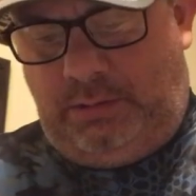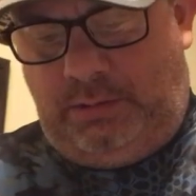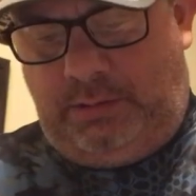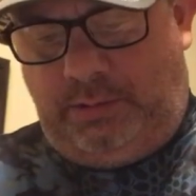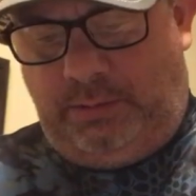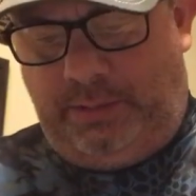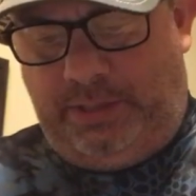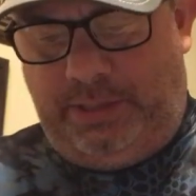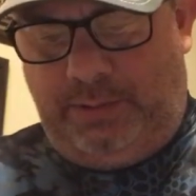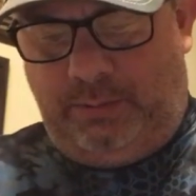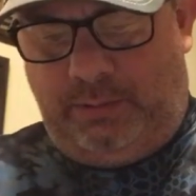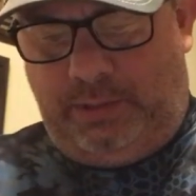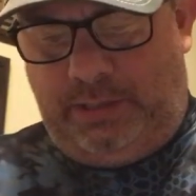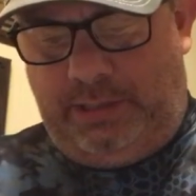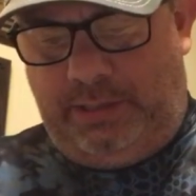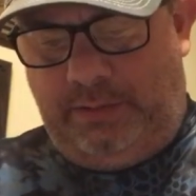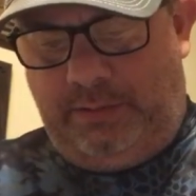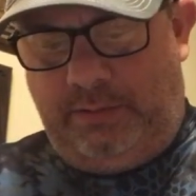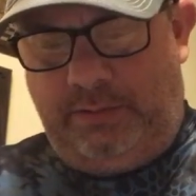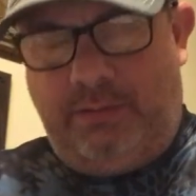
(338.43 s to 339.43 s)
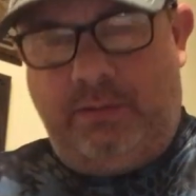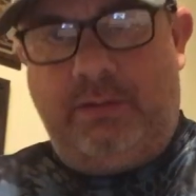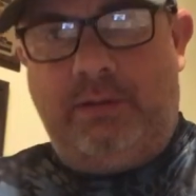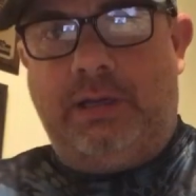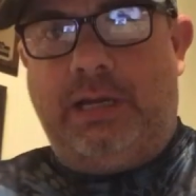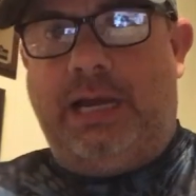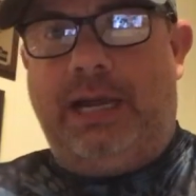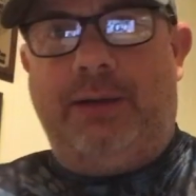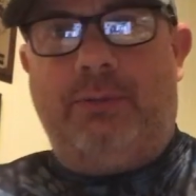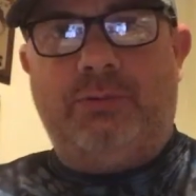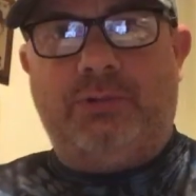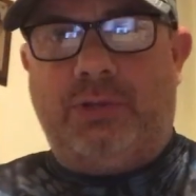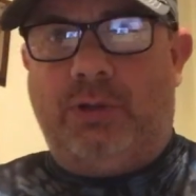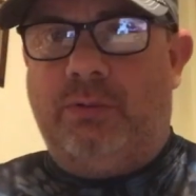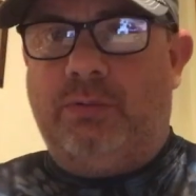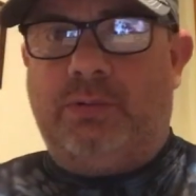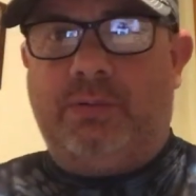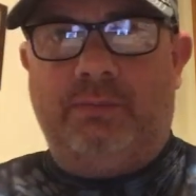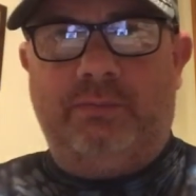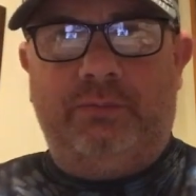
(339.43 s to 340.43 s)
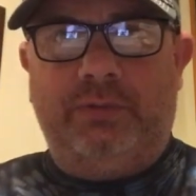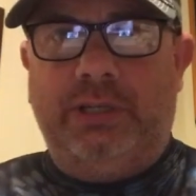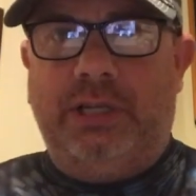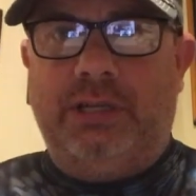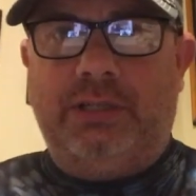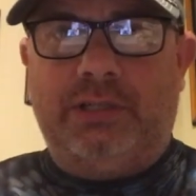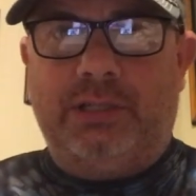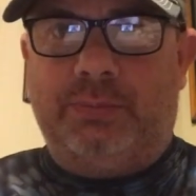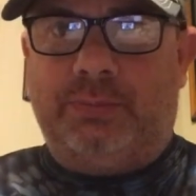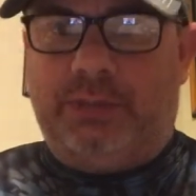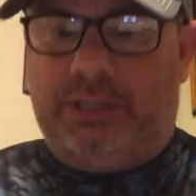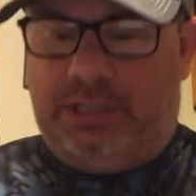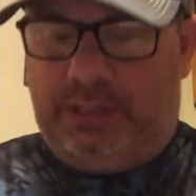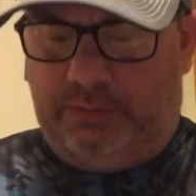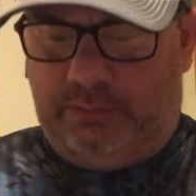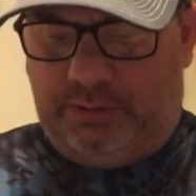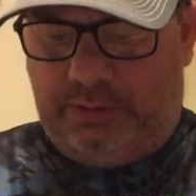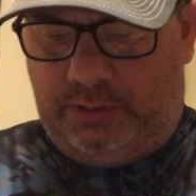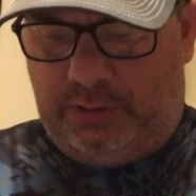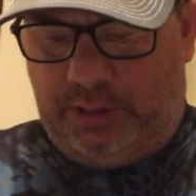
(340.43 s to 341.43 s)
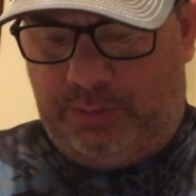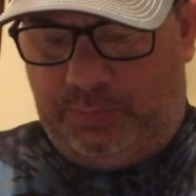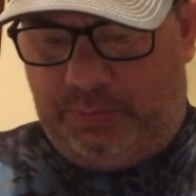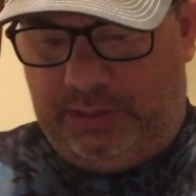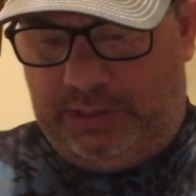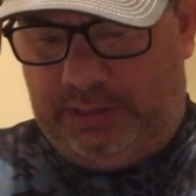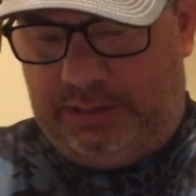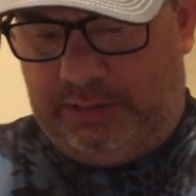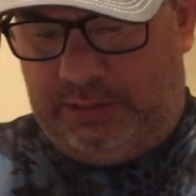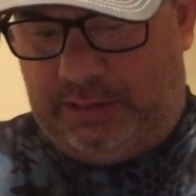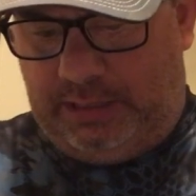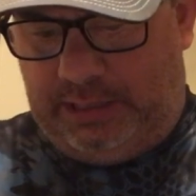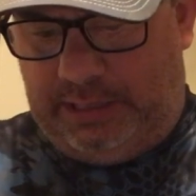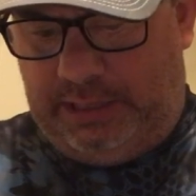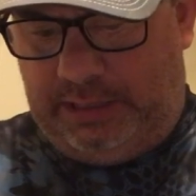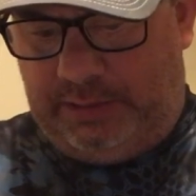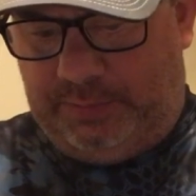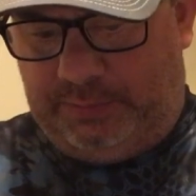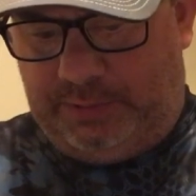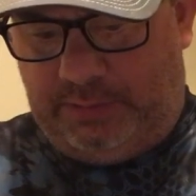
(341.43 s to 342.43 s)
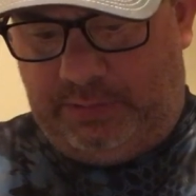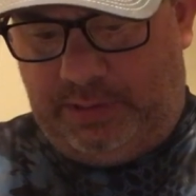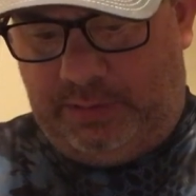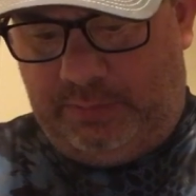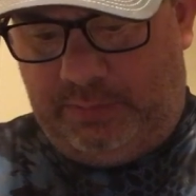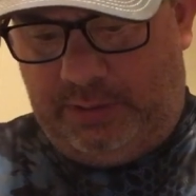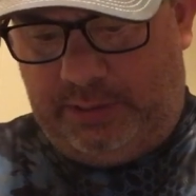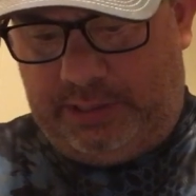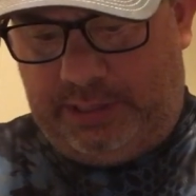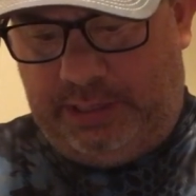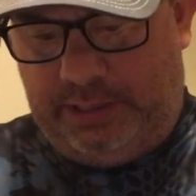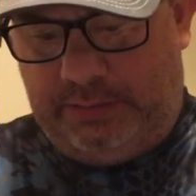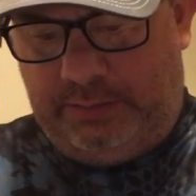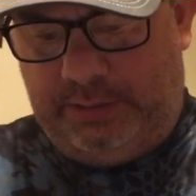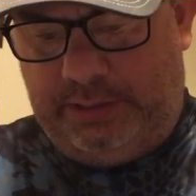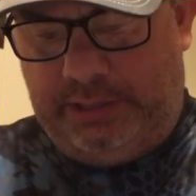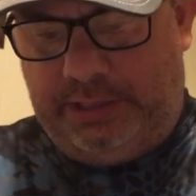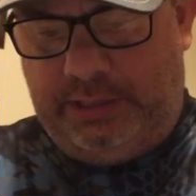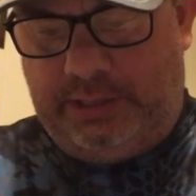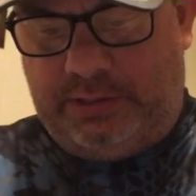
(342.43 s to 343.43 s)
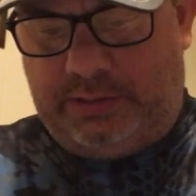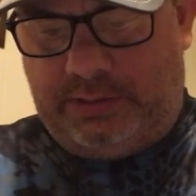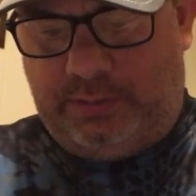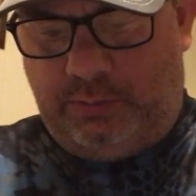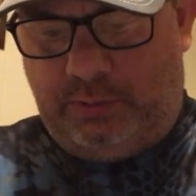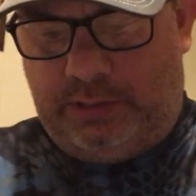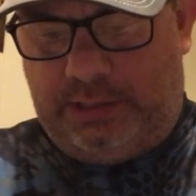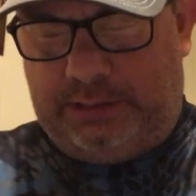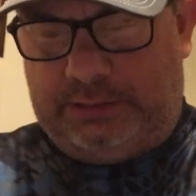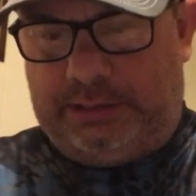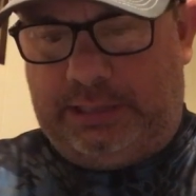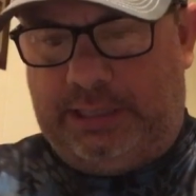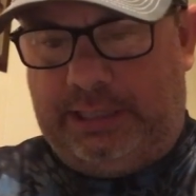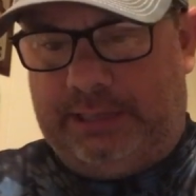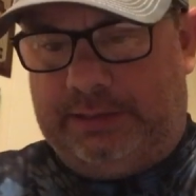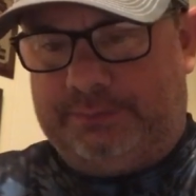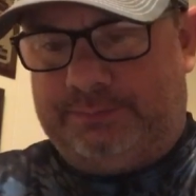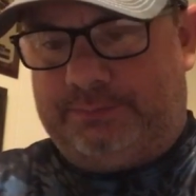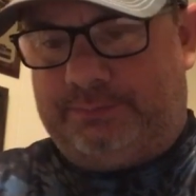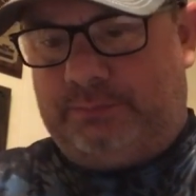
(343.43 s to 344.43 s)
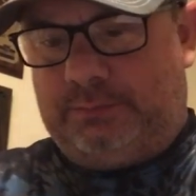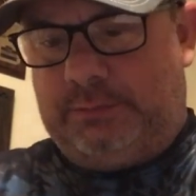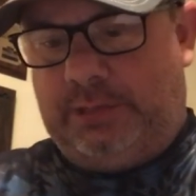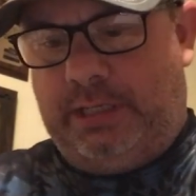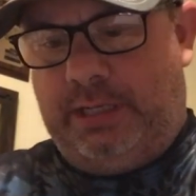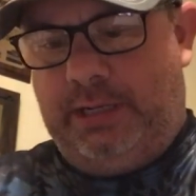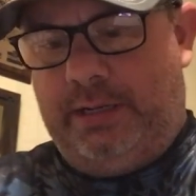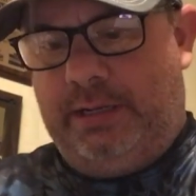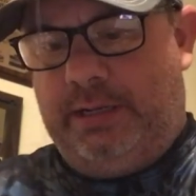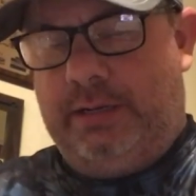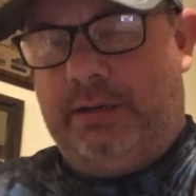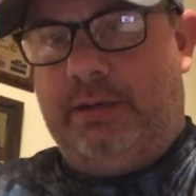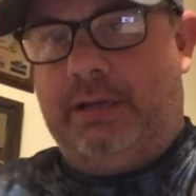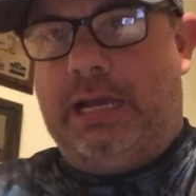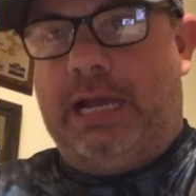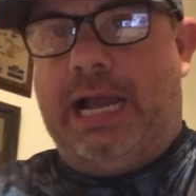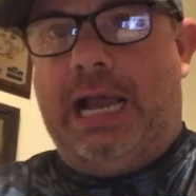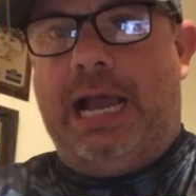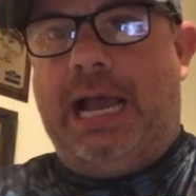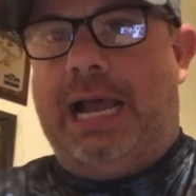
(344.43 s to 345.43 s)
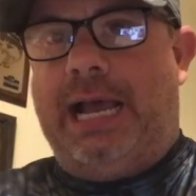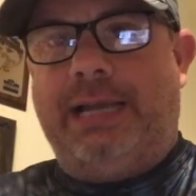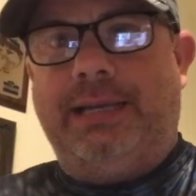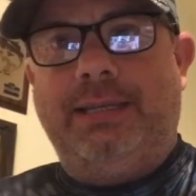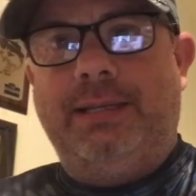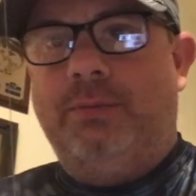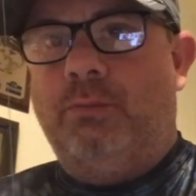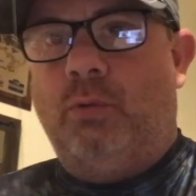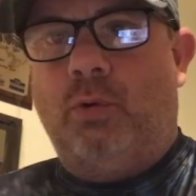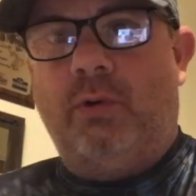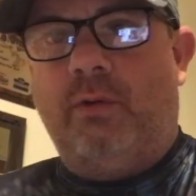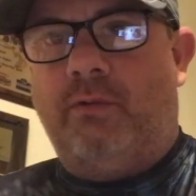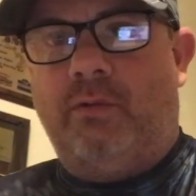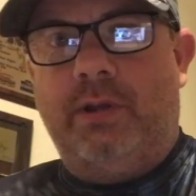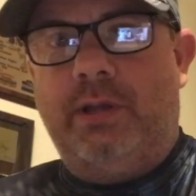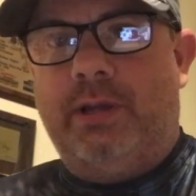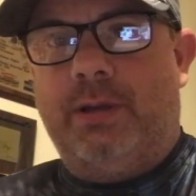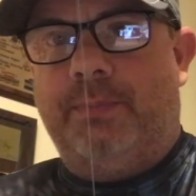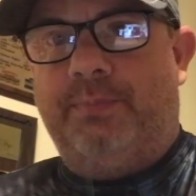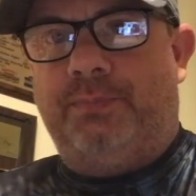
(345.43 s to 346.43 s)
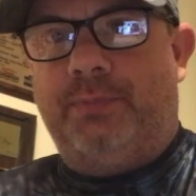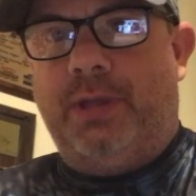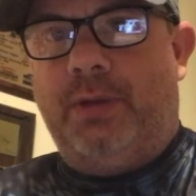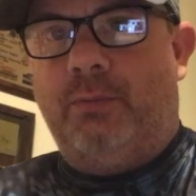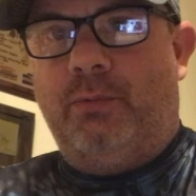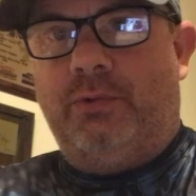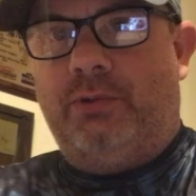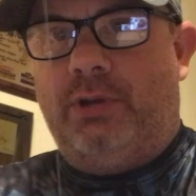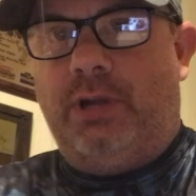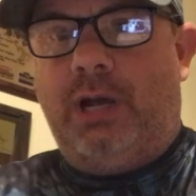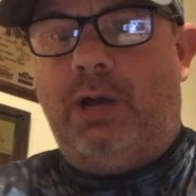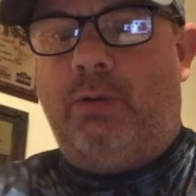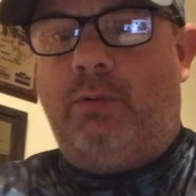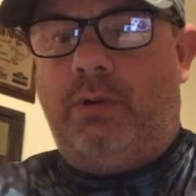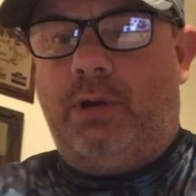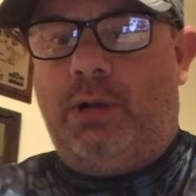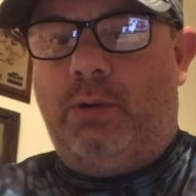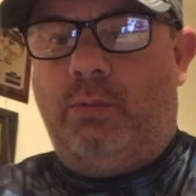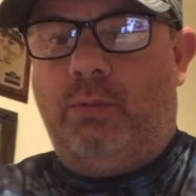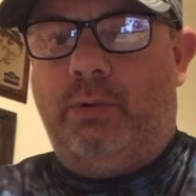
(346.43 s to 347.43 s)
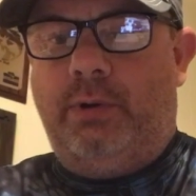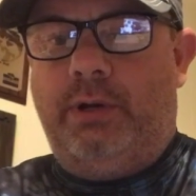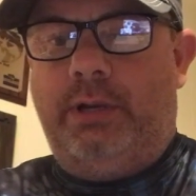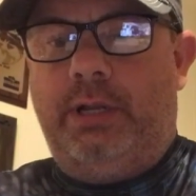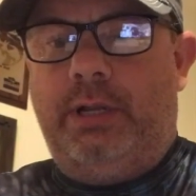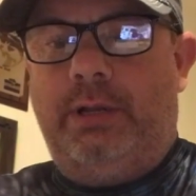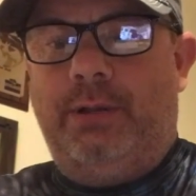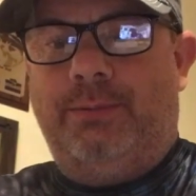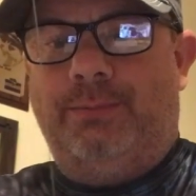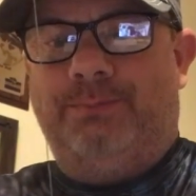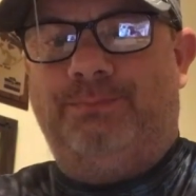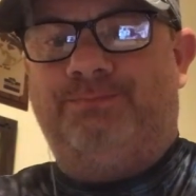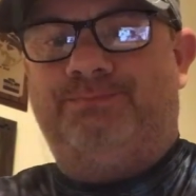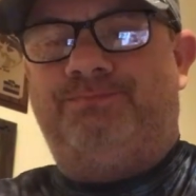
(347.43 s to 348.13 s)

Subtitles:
So anyway, I was on some fish up there on the upper end of the lake, up there around Buckhead Ridge or somewhere like that, and I didn't want to flip. That was not what I wanted to do.